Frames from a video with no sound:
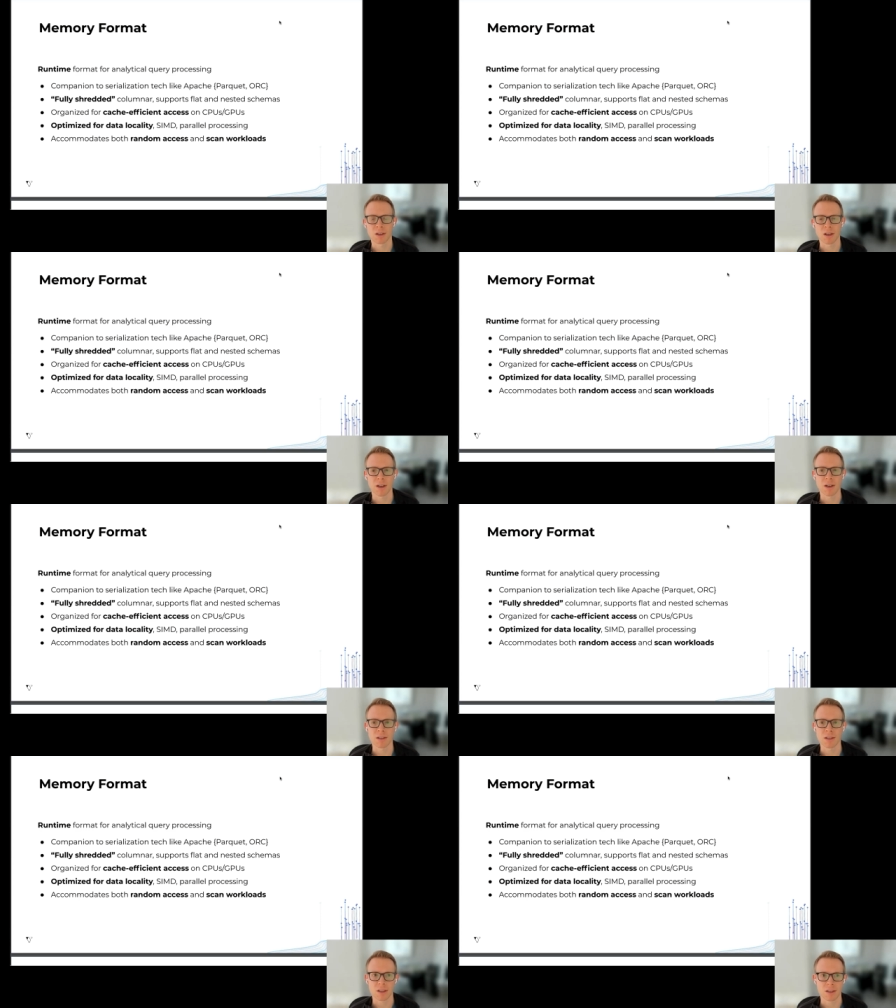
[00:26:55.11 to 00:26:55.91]
a
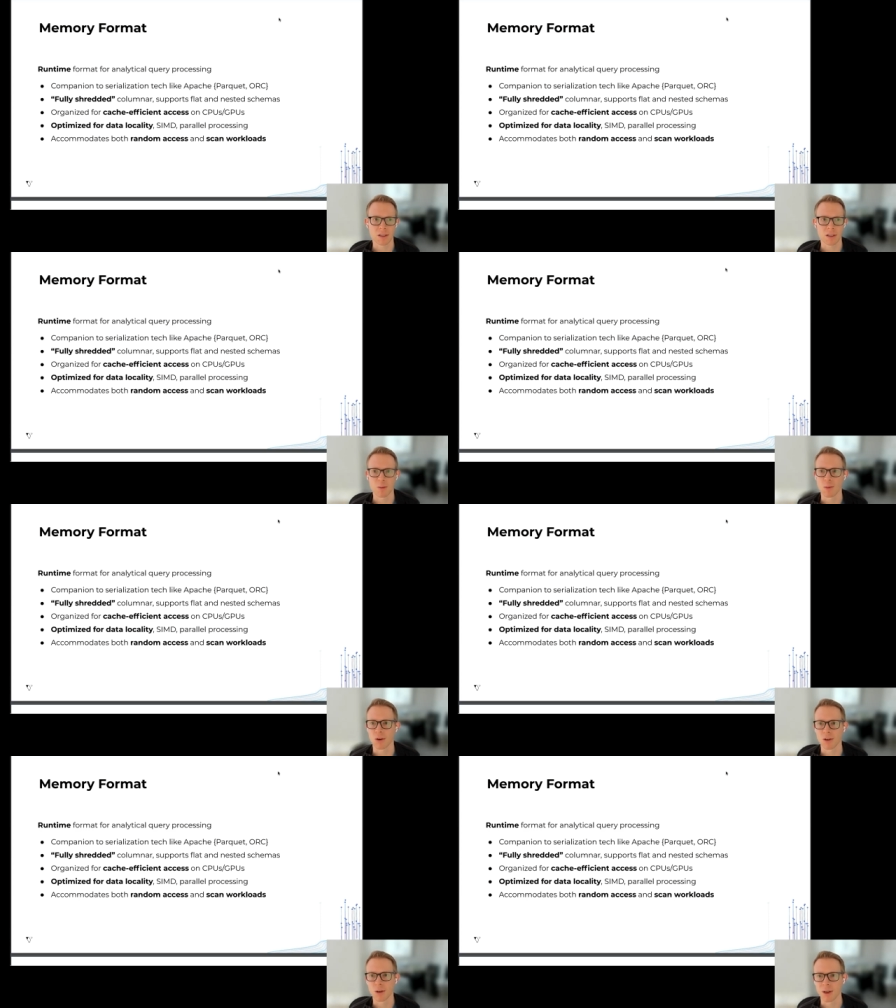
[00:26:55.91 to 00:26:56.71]
lot uh, a lot
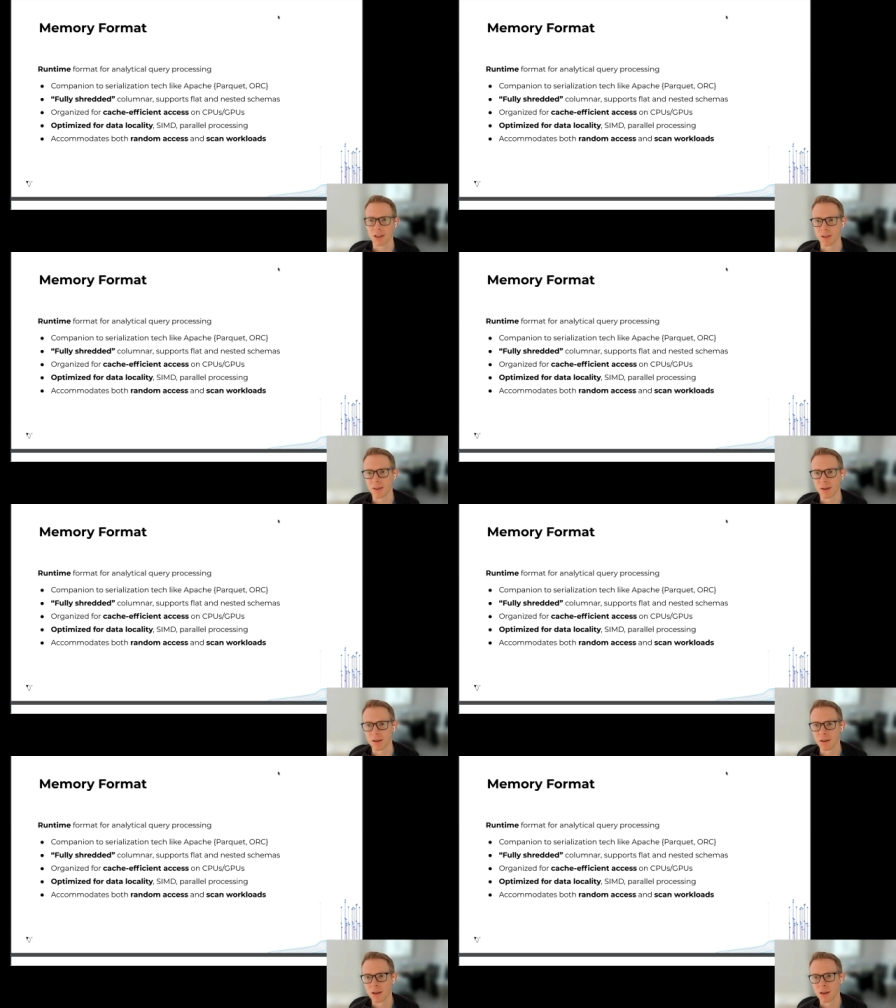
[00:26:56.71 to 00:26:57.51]
more quickly
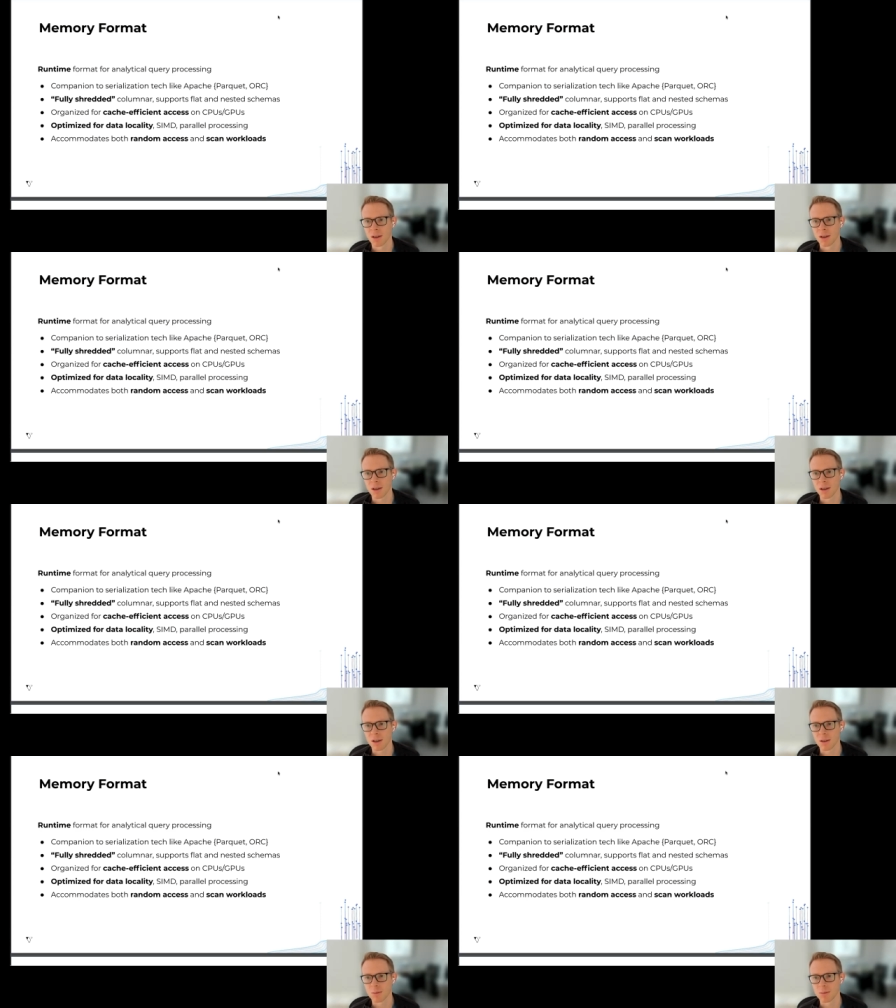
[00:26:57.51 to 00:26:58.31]
than
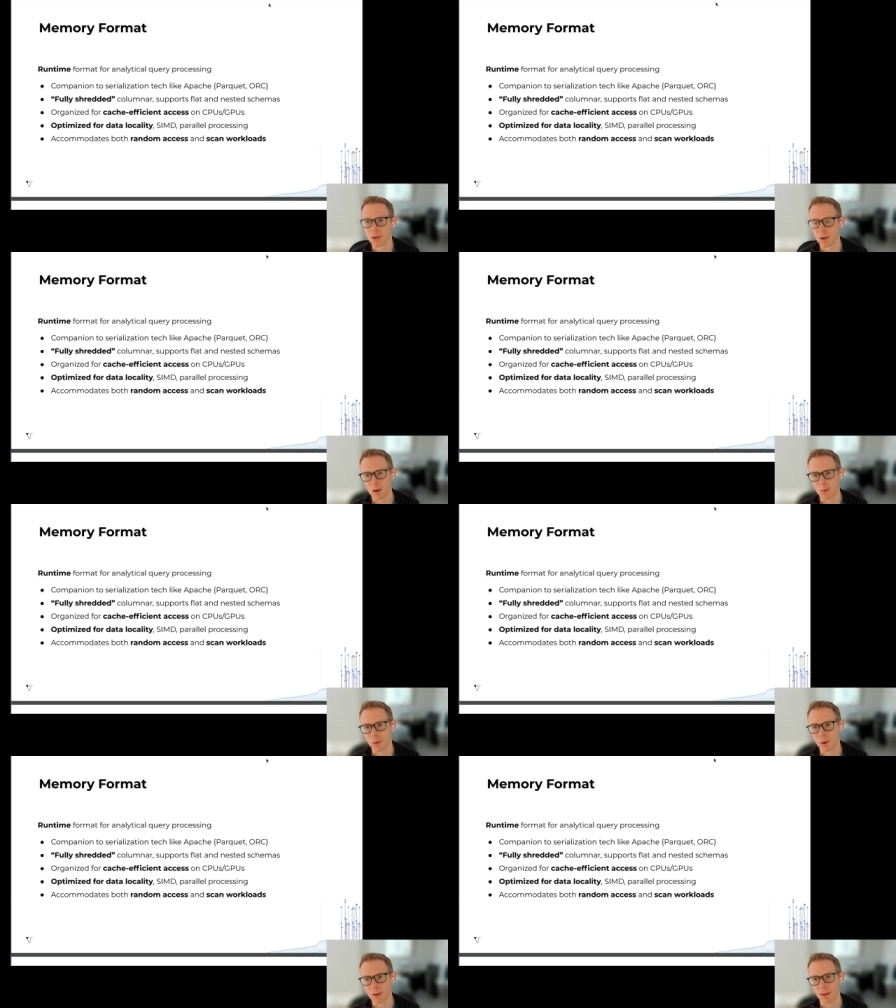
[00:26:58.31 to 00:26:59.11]
um, you know a lot more
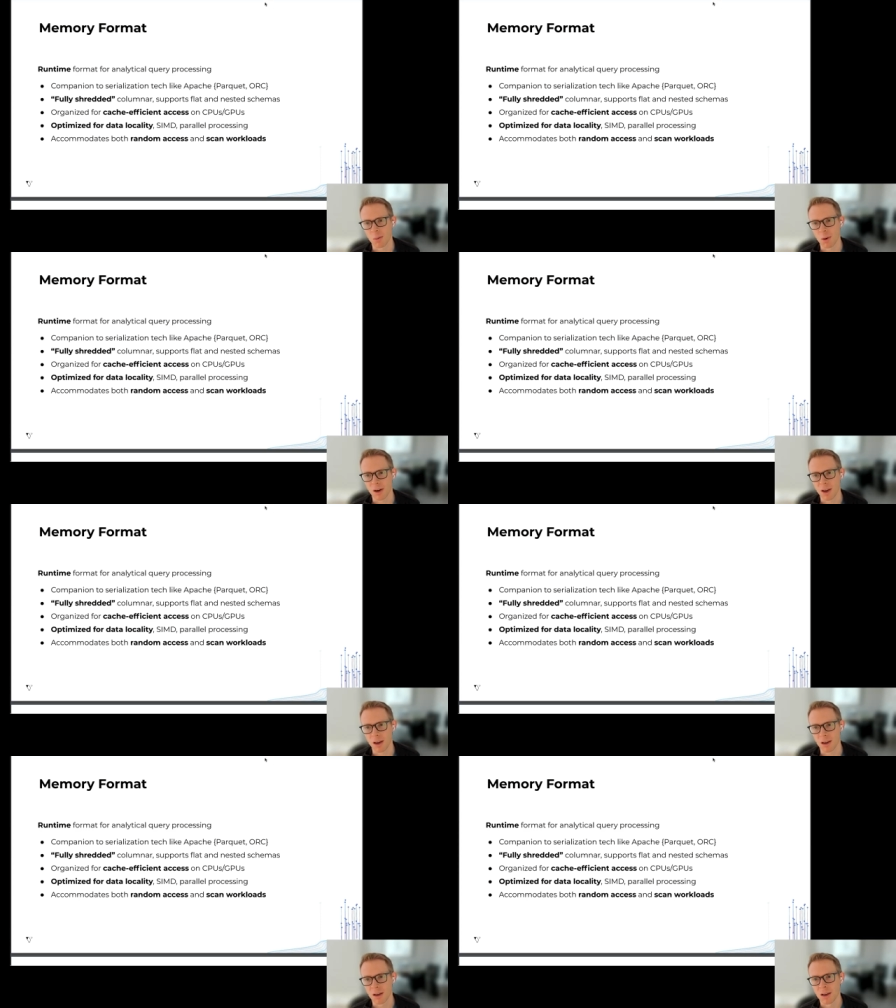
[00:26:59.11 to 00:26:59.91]
quickly than
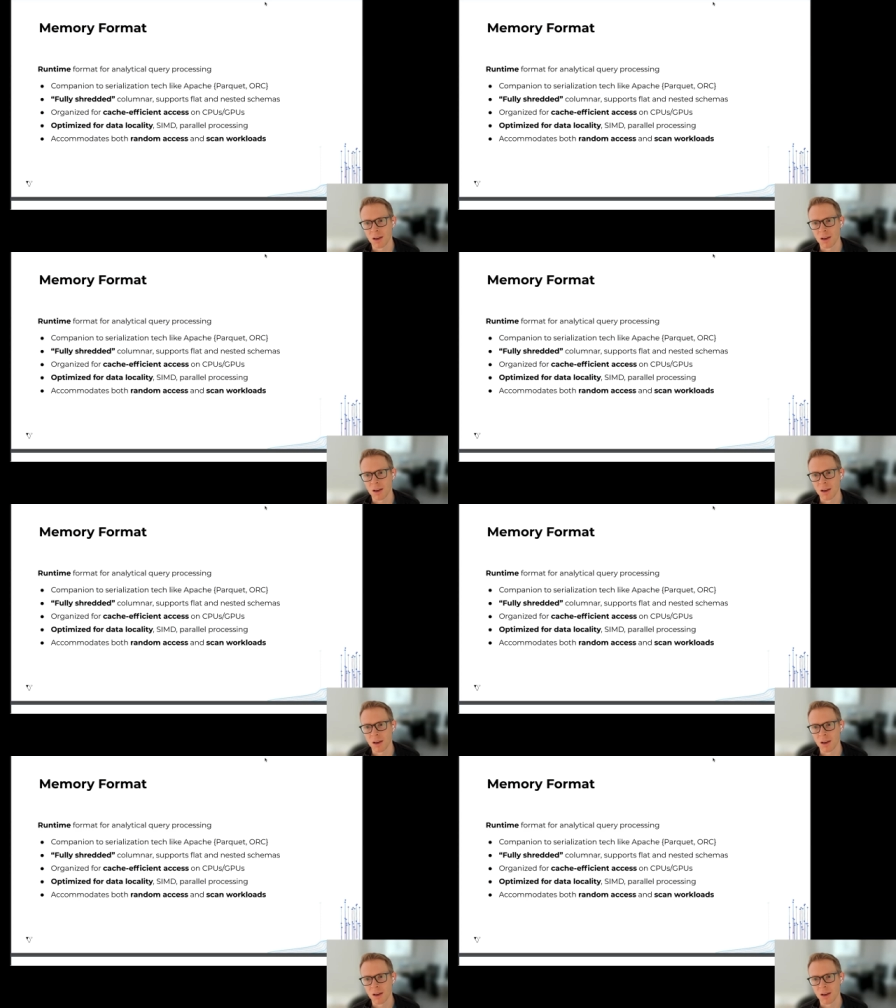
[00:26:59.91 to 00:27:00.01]
Parquet.